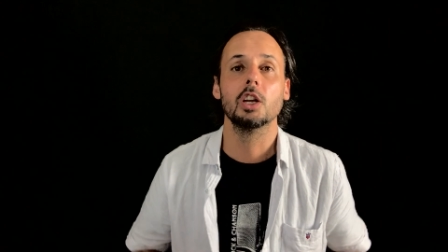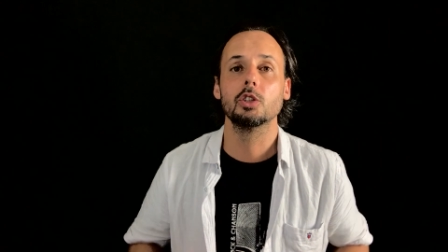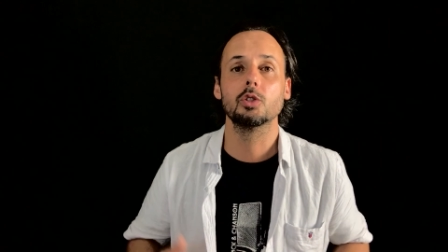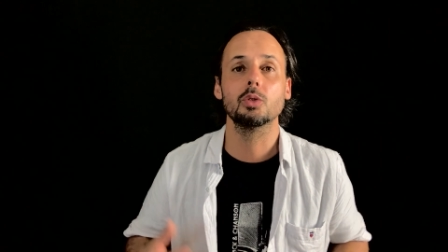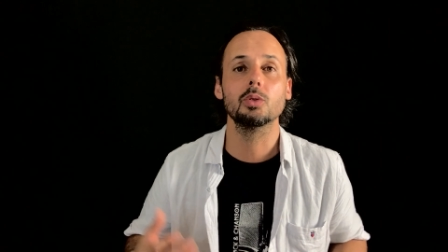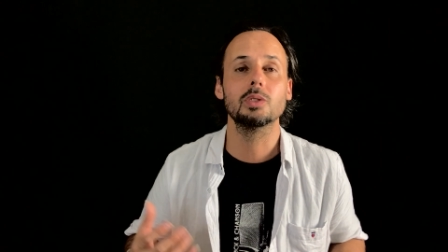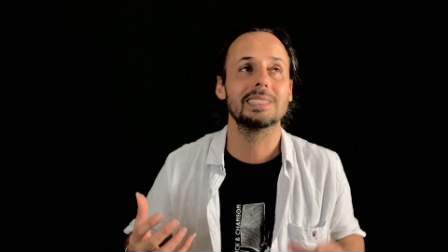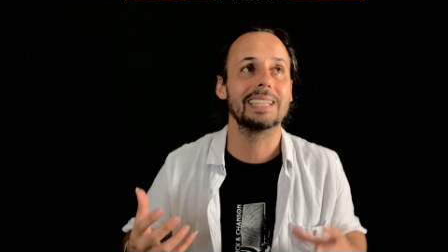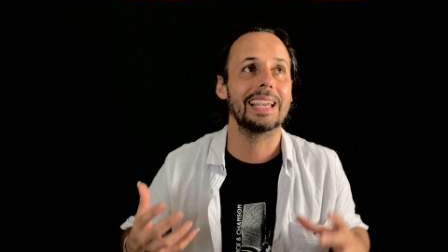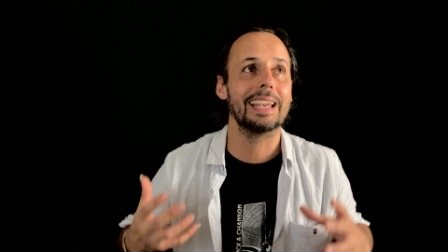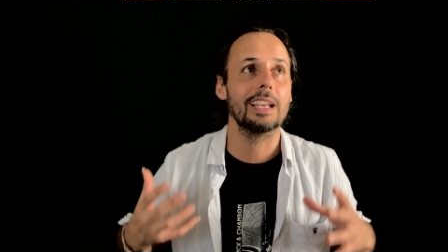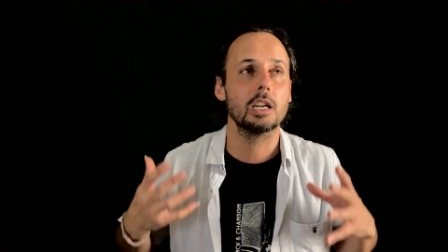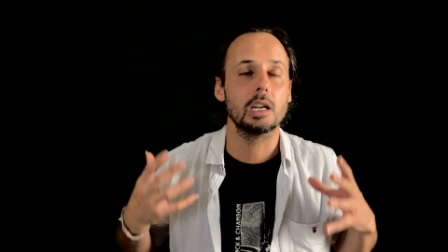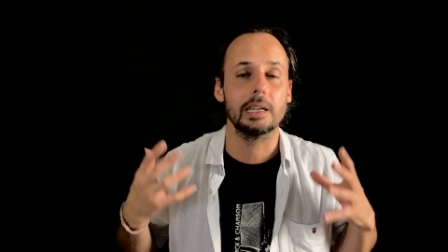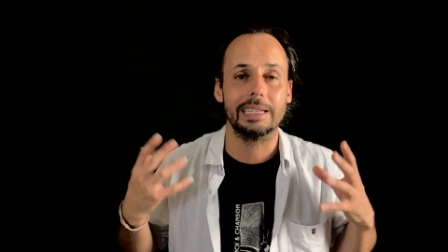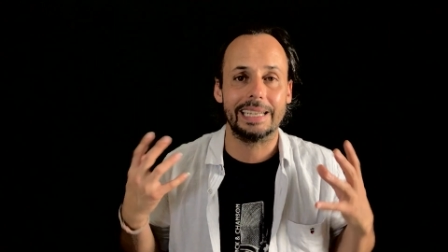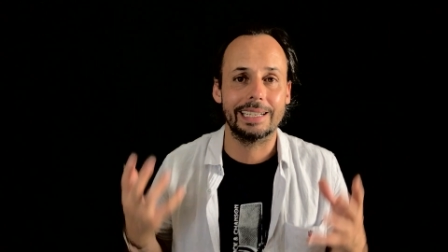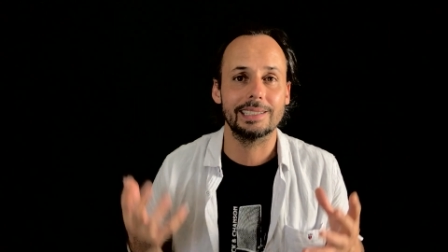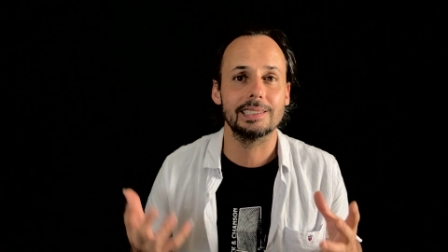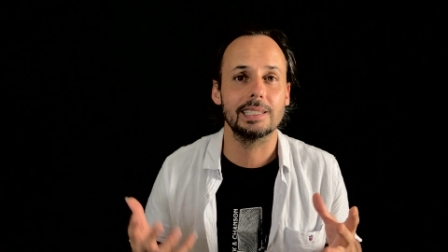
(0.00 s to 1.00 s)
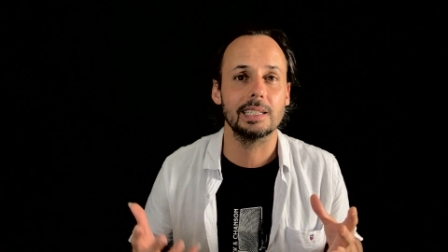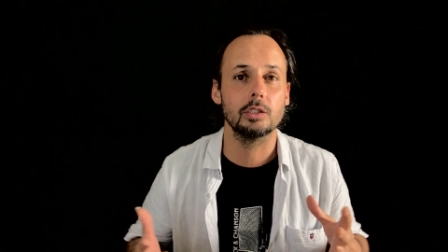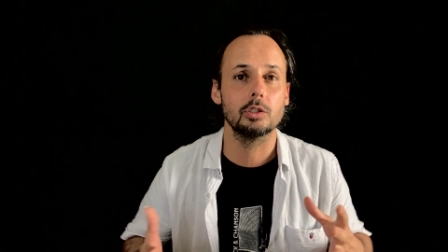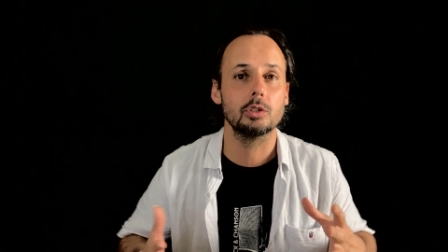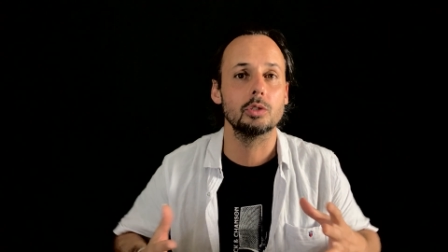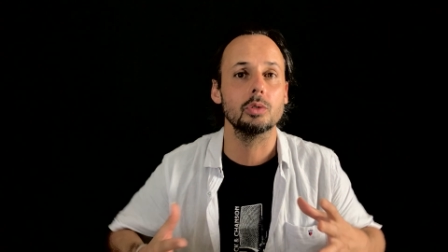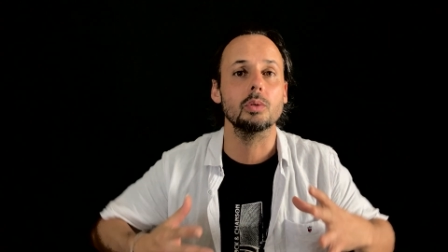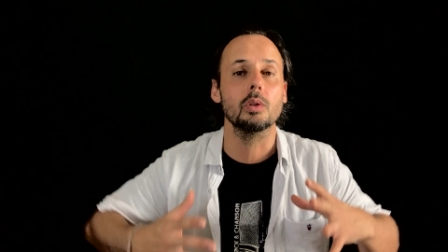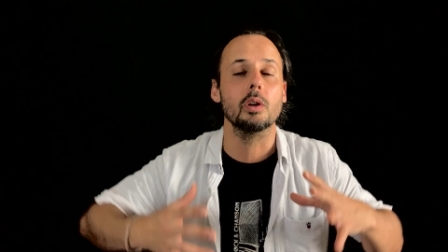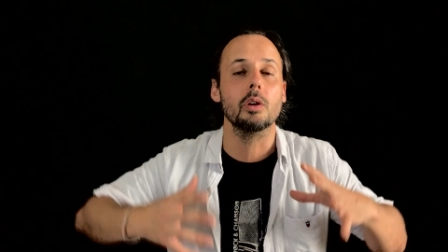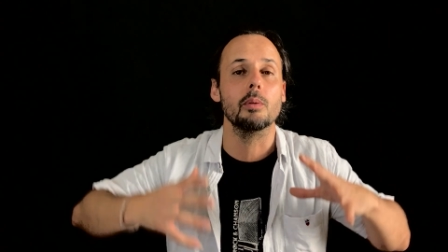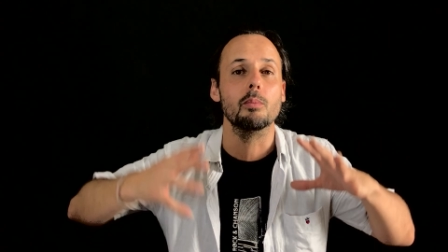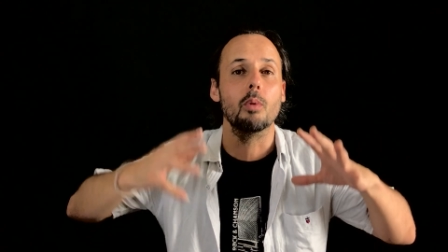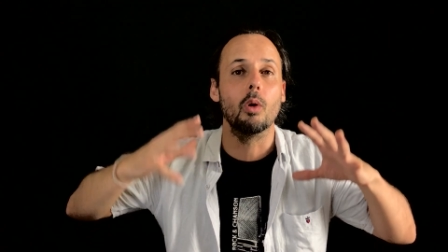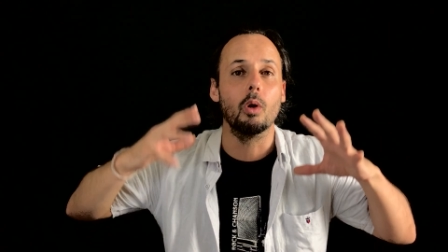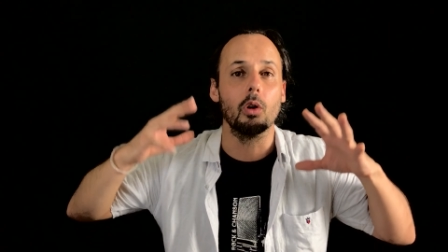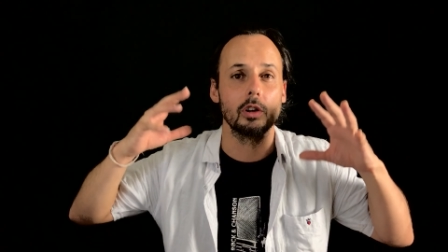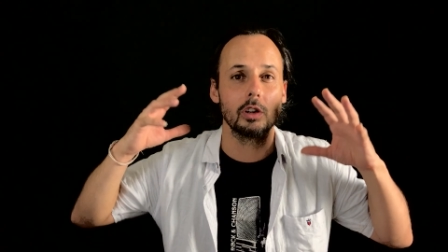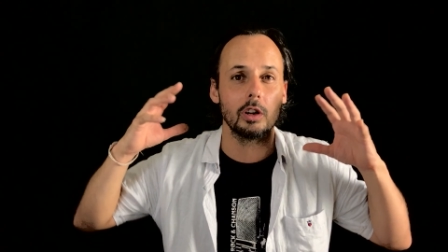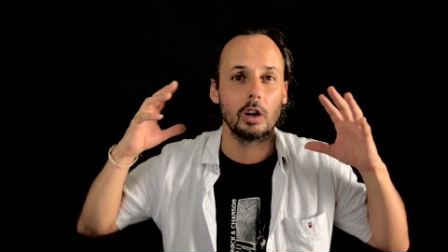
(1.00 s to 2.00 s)
to stay connected to a
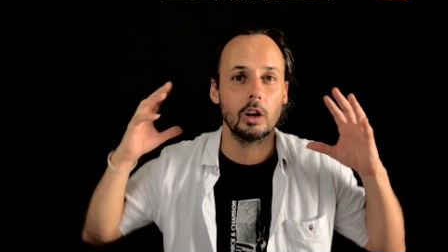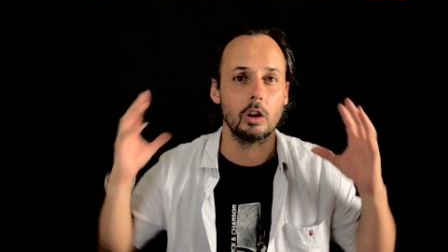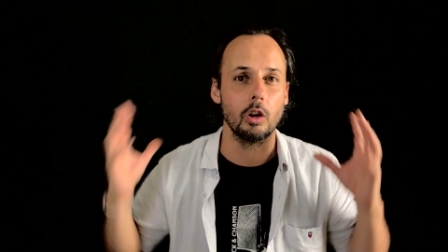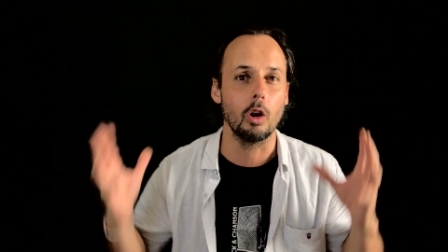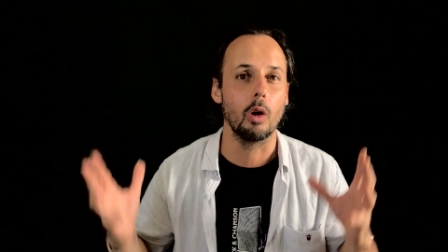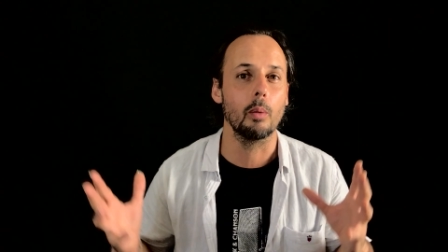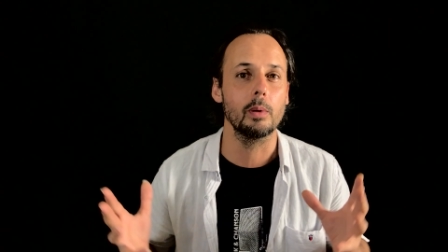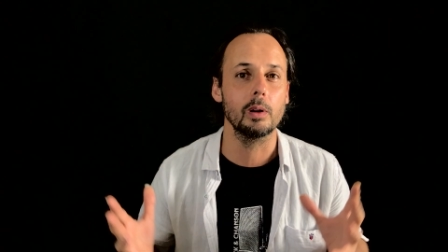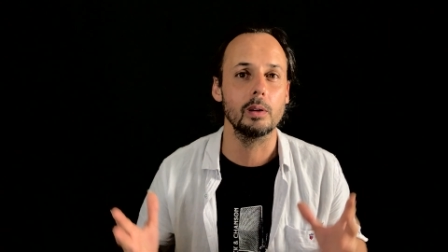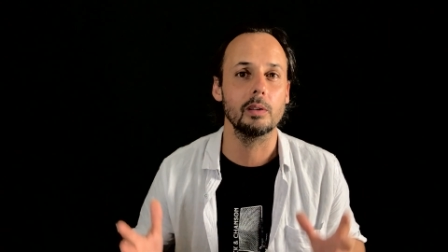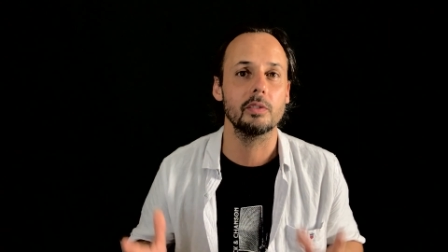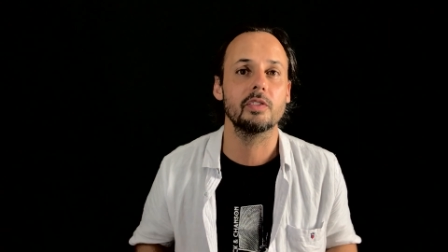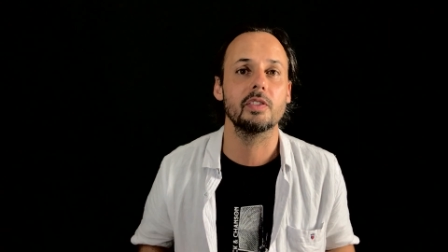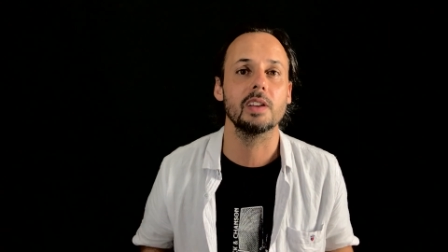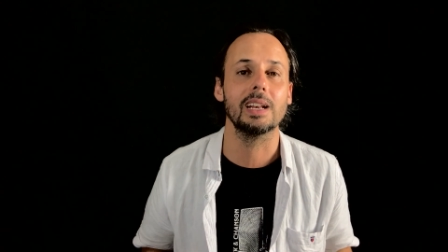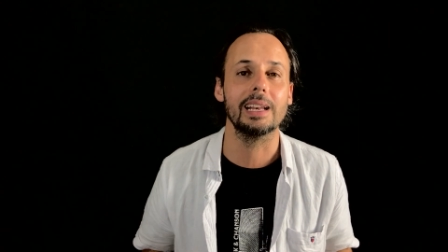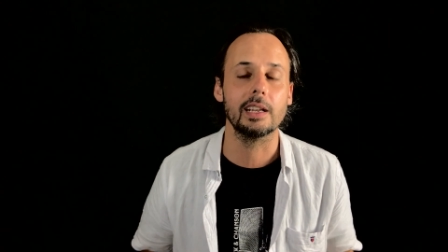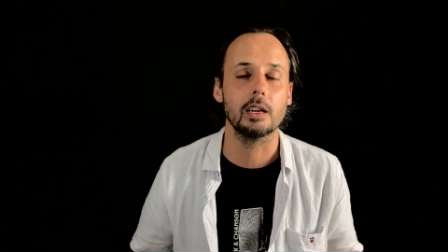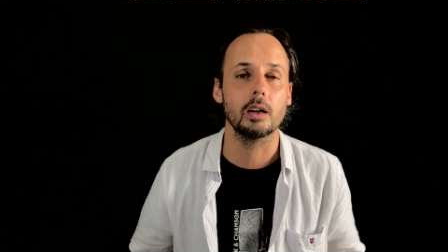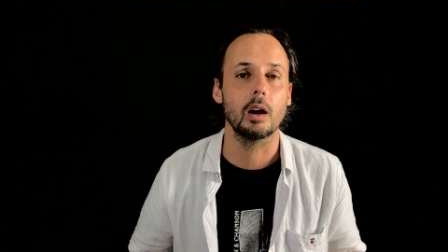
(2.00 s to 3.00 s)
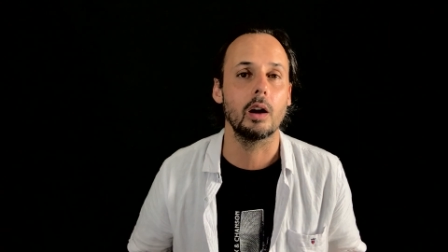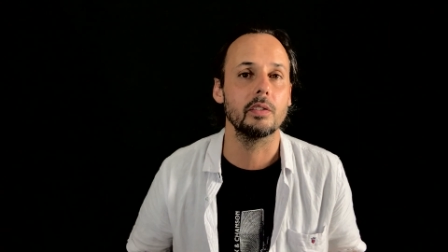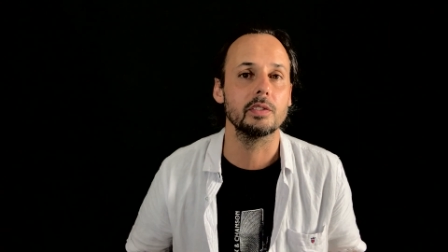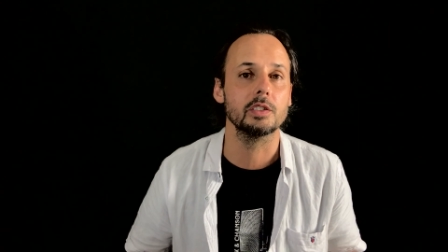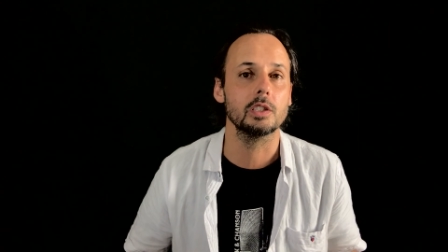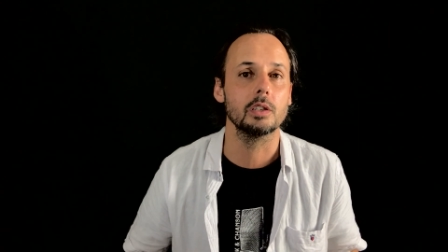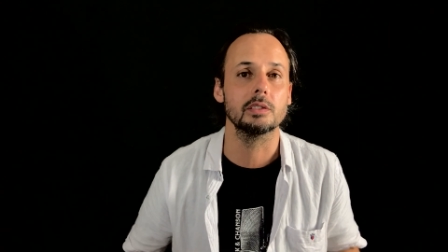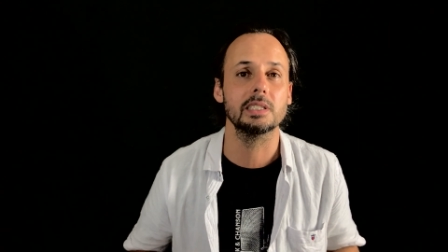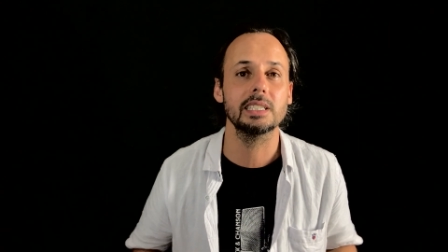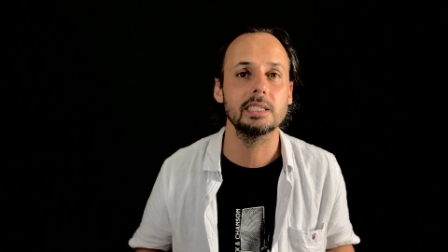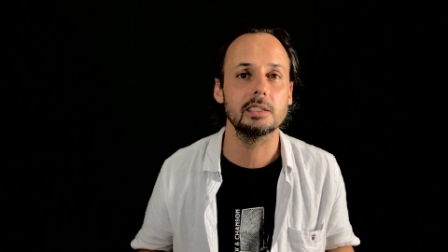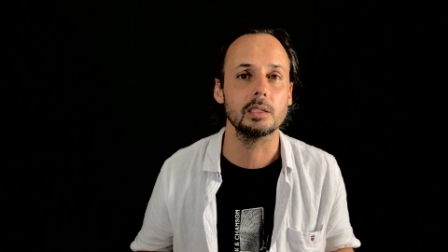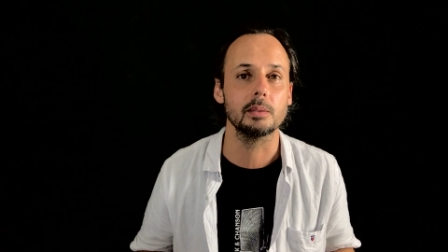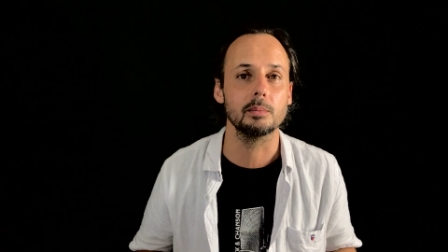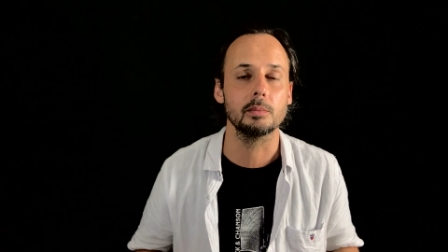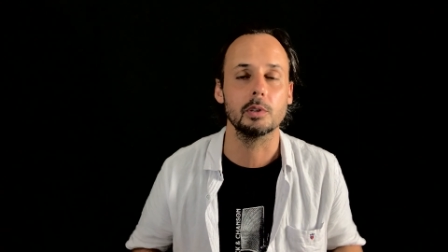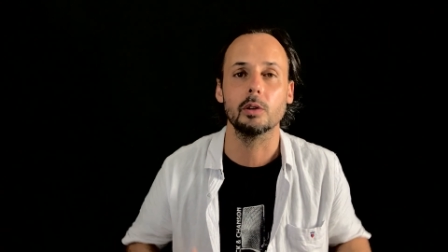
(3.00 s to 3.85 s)
more global feeling of the rhythm,